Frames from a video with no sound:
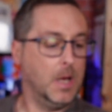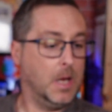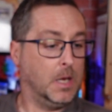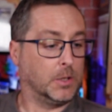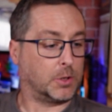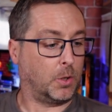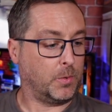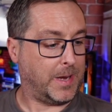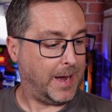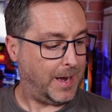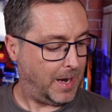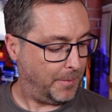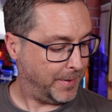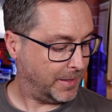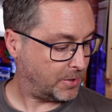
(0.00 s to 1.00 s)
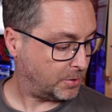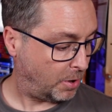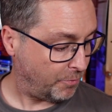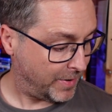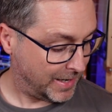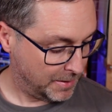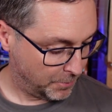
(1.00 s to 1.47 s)
So yeah, I mean, there's
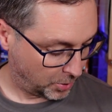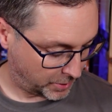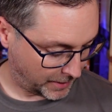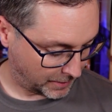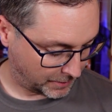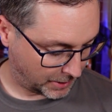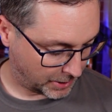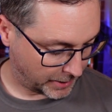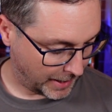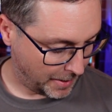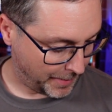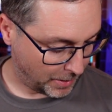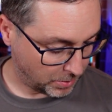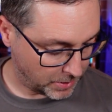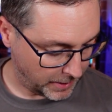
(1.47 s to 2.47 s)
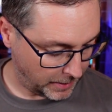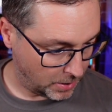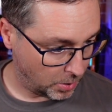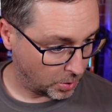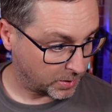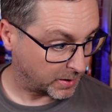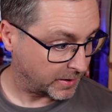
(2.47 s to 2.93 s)
not really much else to say about it,
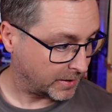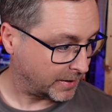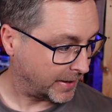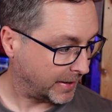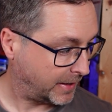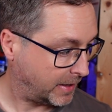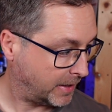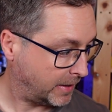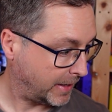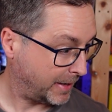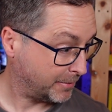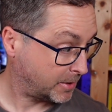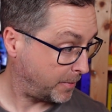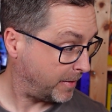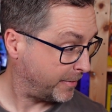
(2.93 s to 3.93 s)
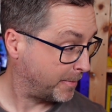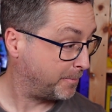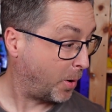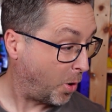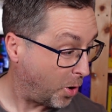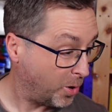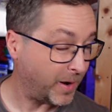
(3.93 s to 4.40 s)
other than like, it was a bit of a
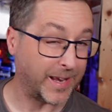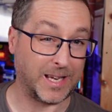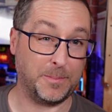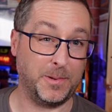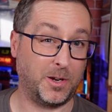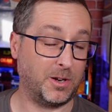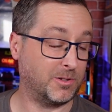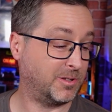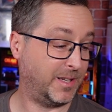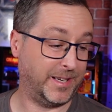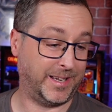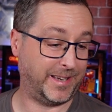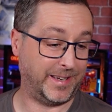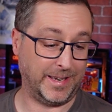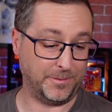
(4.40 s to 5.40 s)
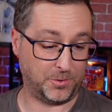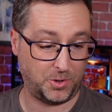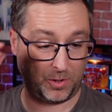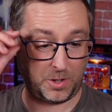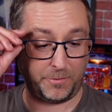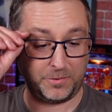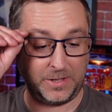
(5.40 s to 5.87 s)
bore, like, because like, it was
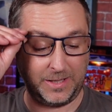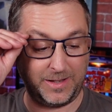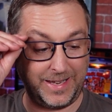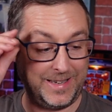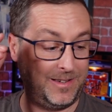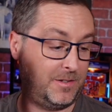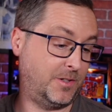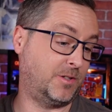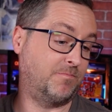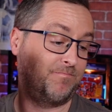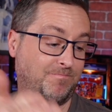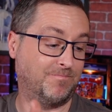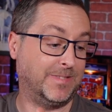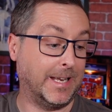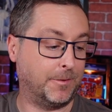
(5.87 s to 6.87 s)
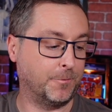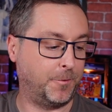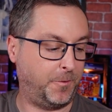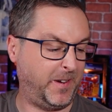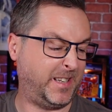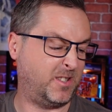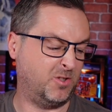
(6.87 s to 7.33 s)
just obviously things didn't
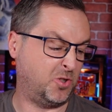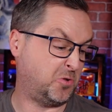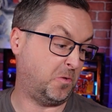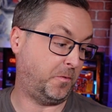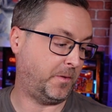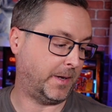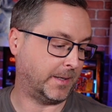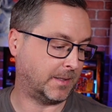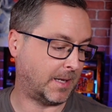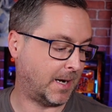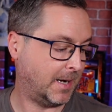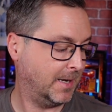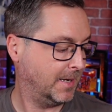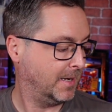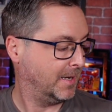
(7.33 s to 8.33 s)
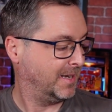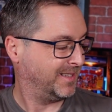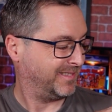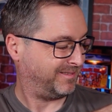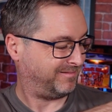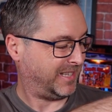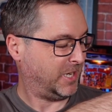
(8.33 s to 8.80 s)
fit and stuff like that.
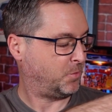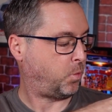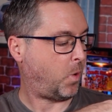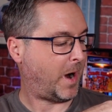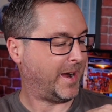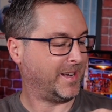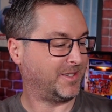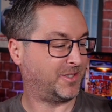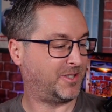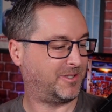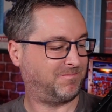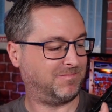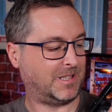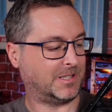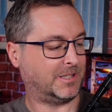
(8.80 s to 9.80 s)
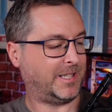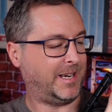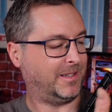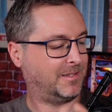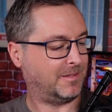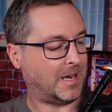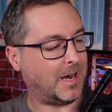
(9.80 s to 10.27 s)
These wires, as I
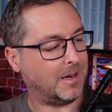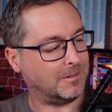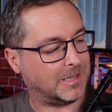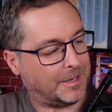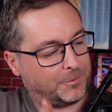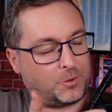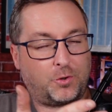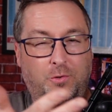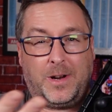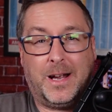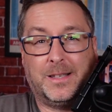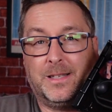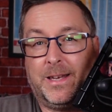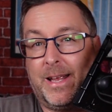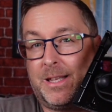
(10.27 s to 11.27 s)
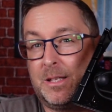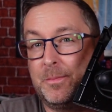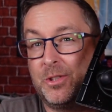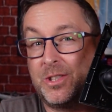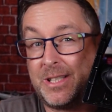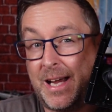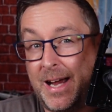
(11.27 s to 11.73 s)
say, I've tried to get them
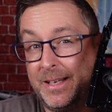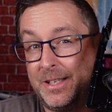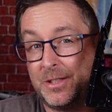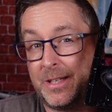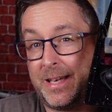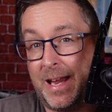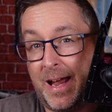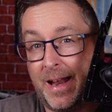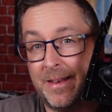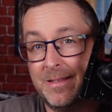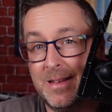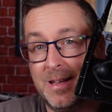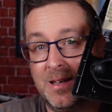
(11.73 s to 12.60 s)
as tidy as I can,